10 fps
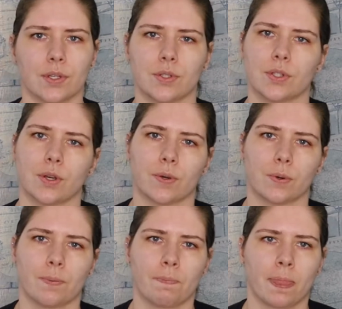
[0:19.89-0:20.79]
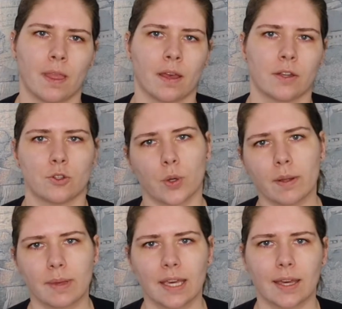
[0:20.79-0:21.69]
So
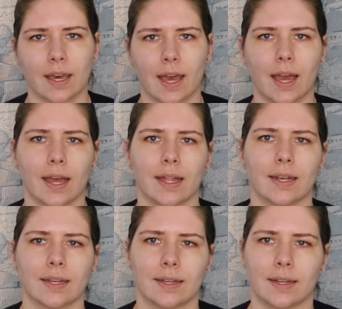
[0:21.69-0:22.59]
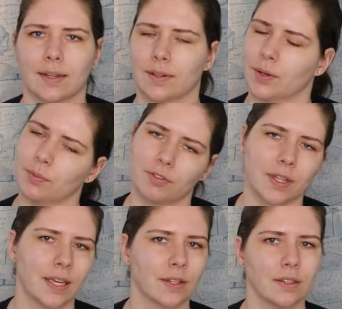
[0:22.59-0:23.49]
join me and
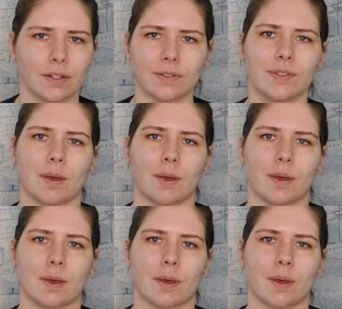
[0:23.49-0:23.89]
hopefully you'll learn